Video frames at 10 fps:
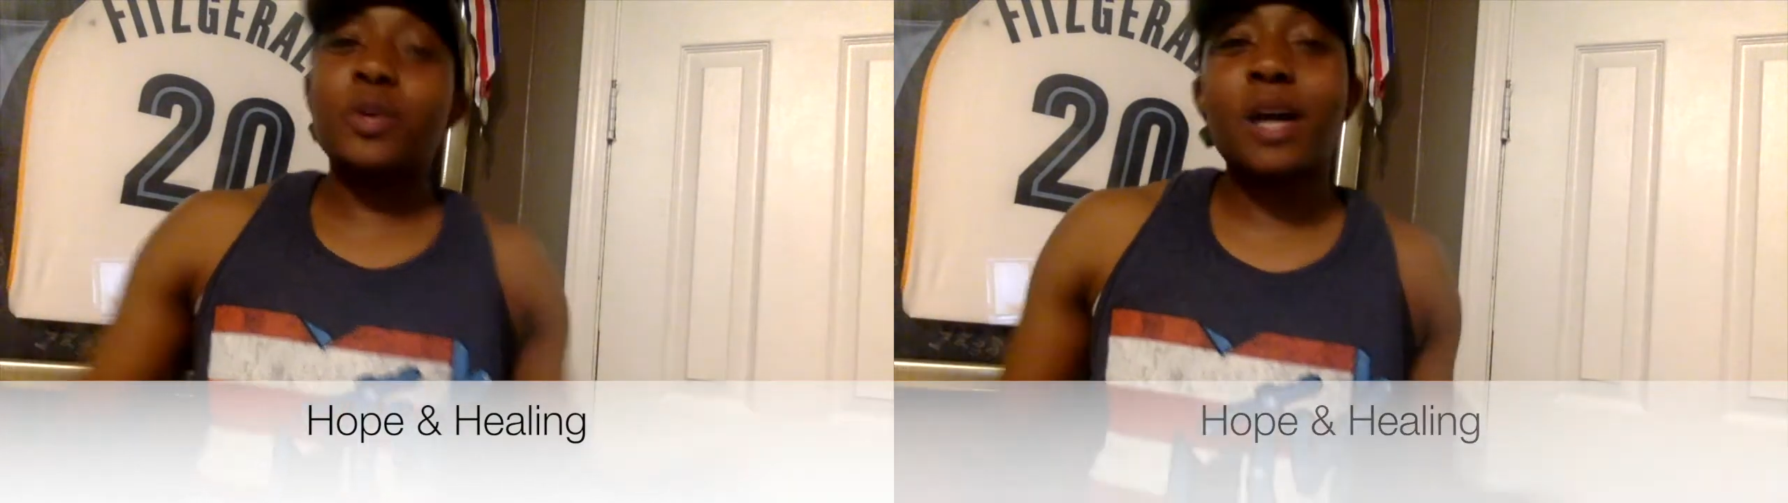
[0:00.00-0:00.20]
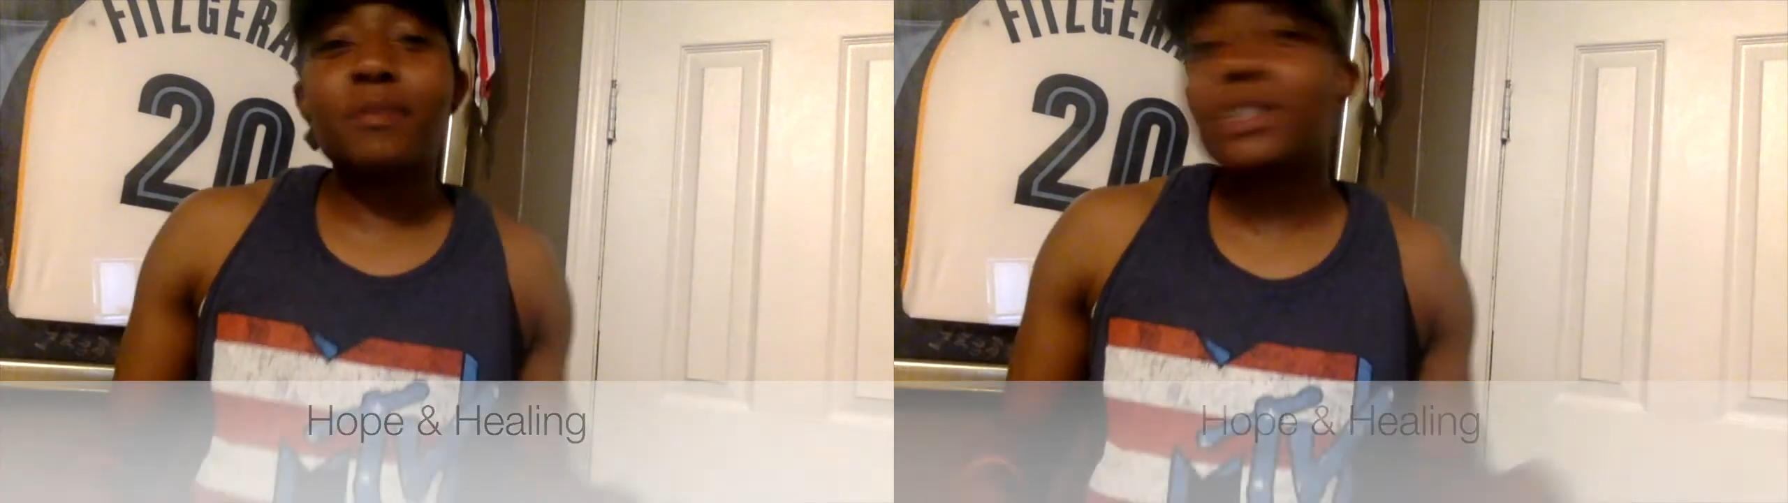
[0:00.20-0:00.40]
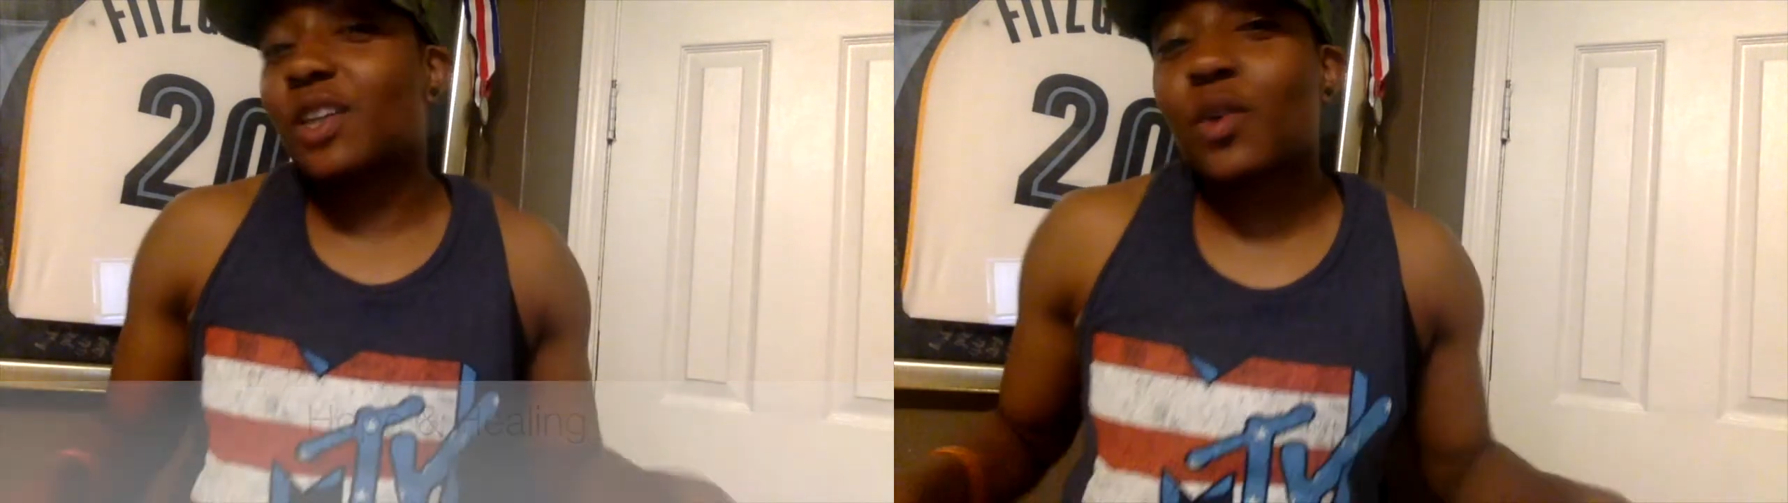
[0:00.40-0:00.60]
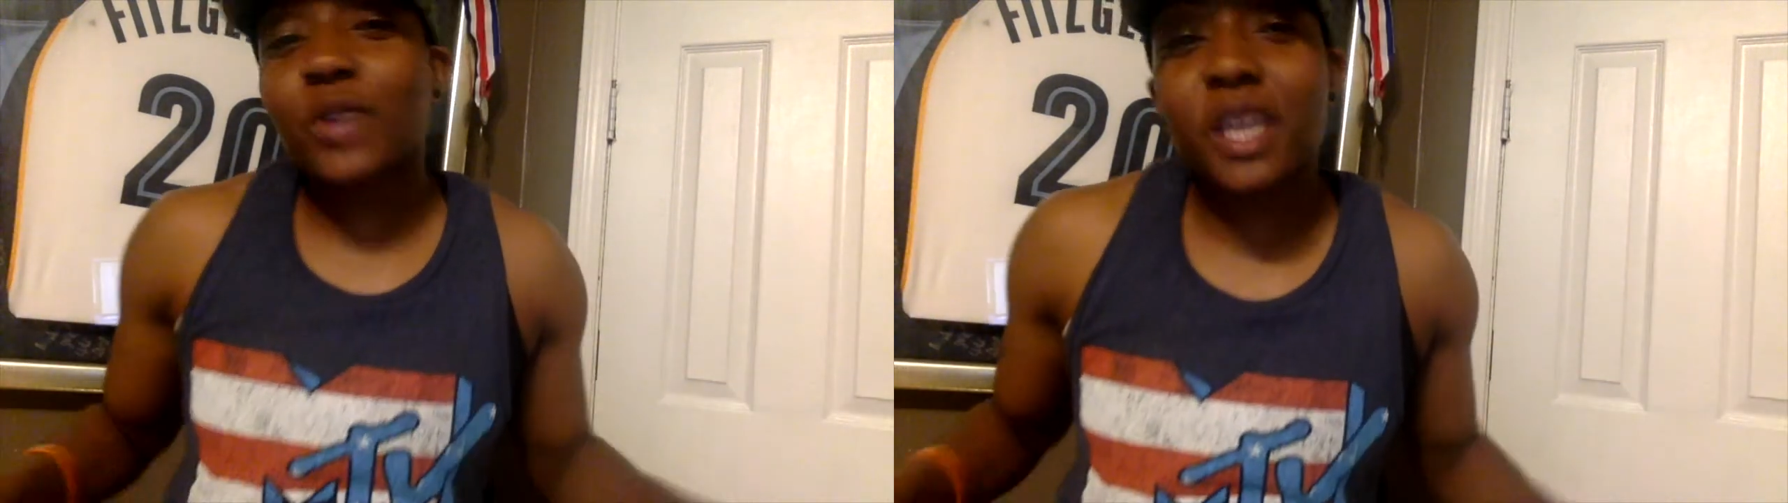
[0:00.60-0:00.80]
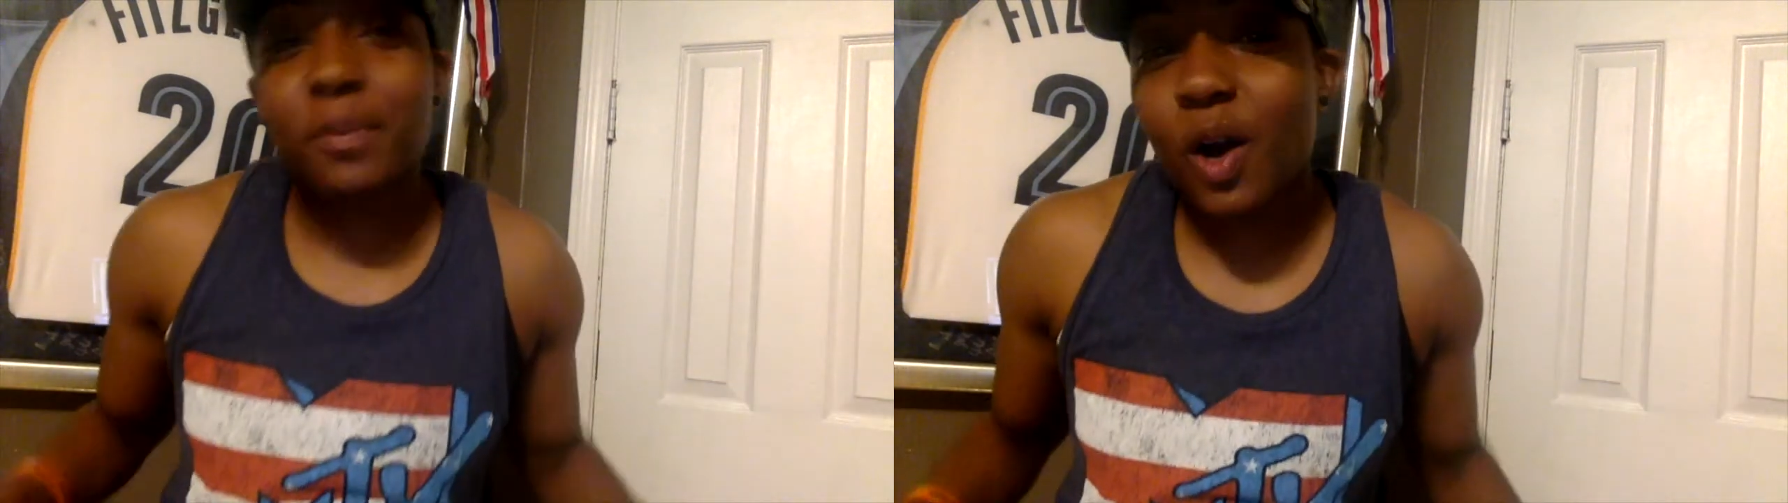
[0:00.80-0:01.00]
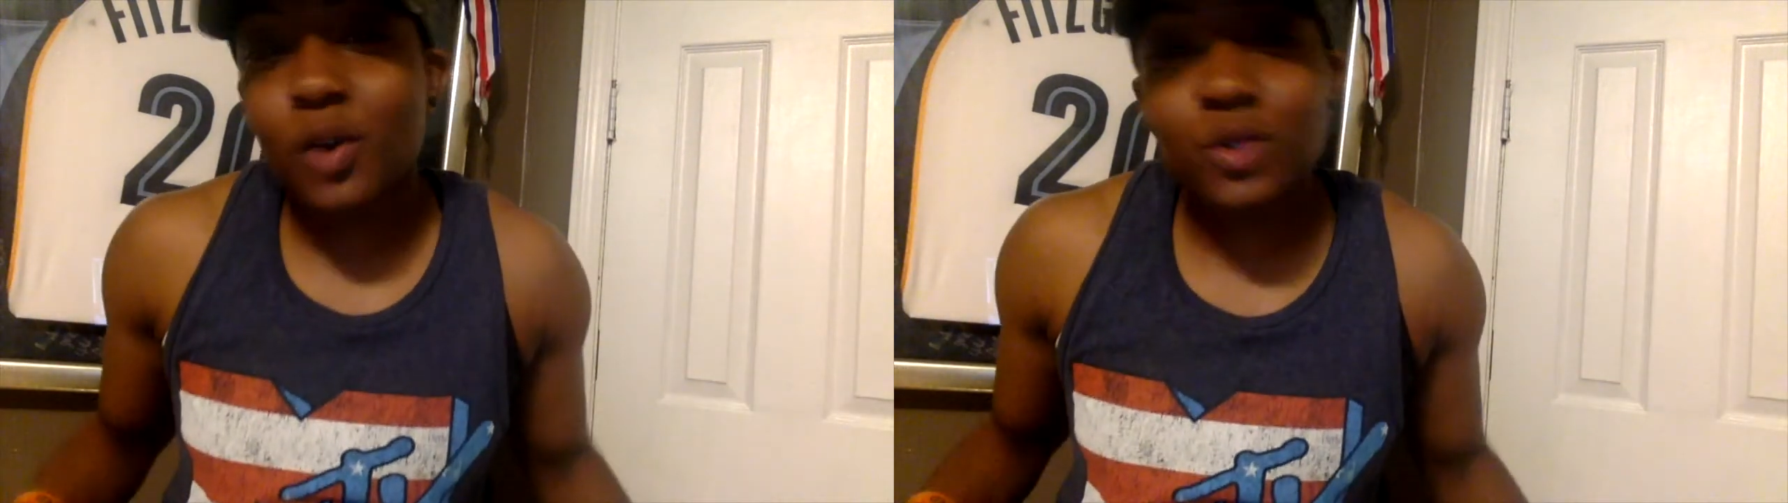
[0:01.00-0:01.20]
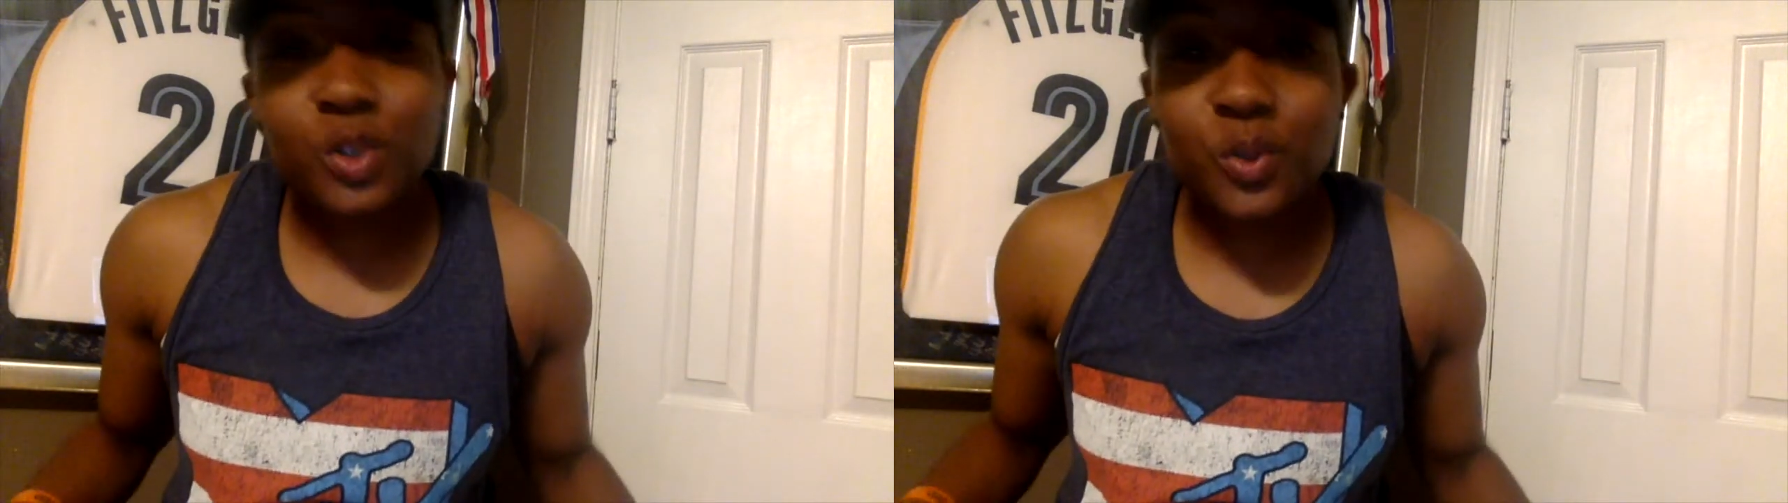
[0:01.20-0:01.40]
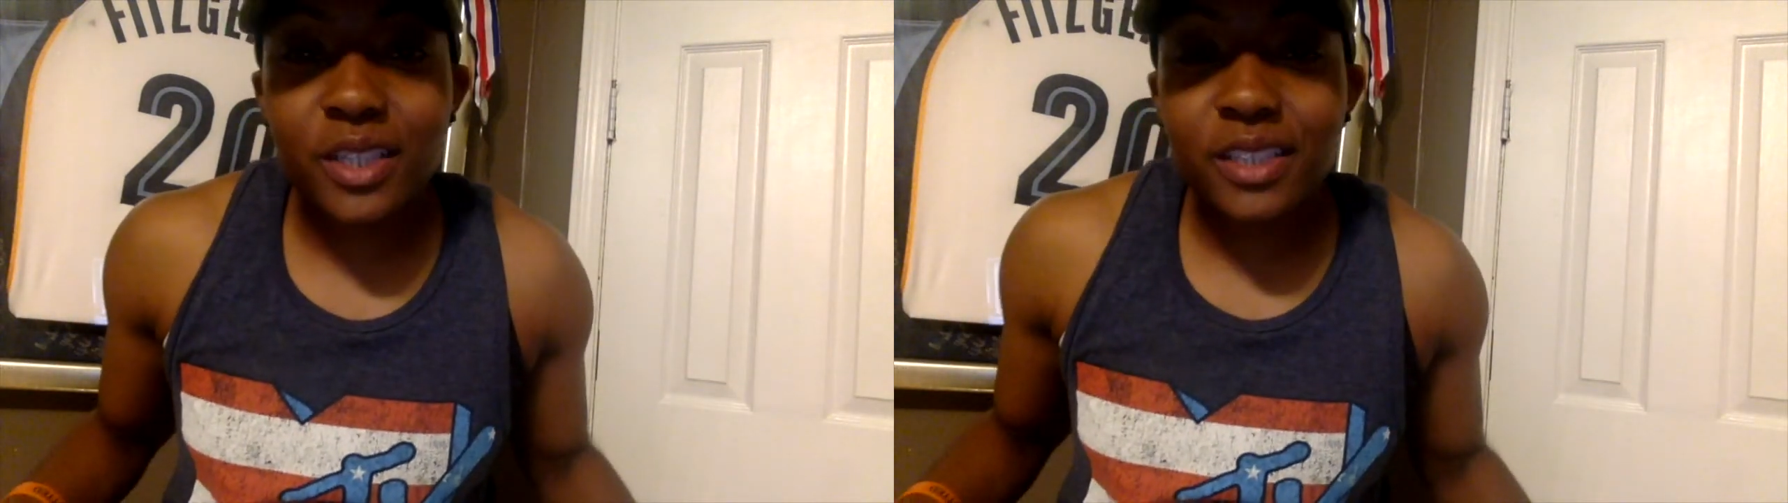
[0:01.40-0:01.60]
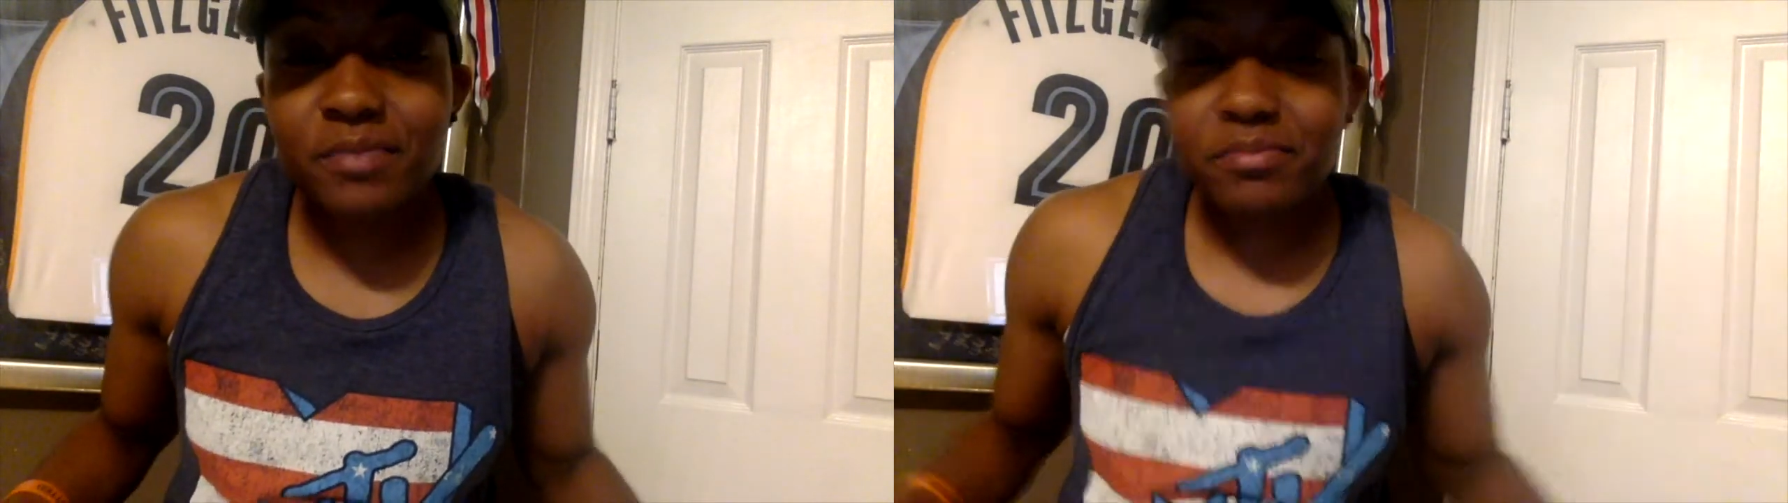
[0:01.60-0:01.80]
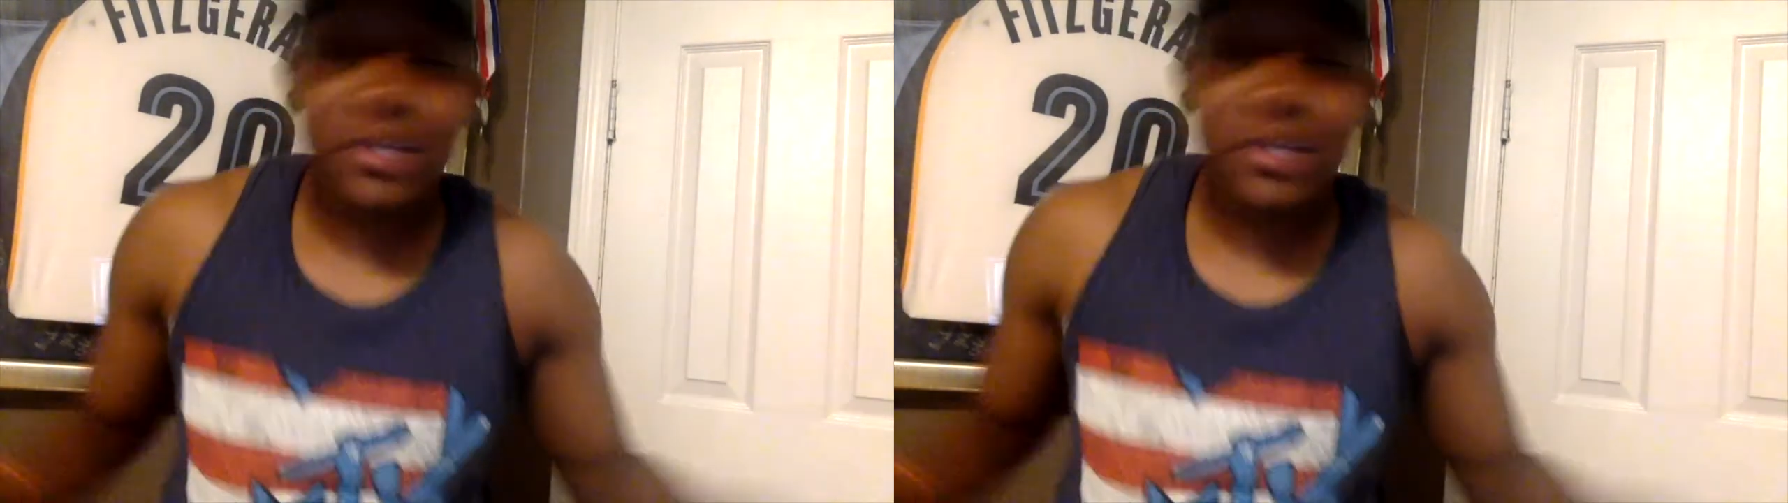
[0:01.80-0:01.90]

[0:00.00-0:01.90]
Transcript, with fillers: I'm just going to keep on doing it.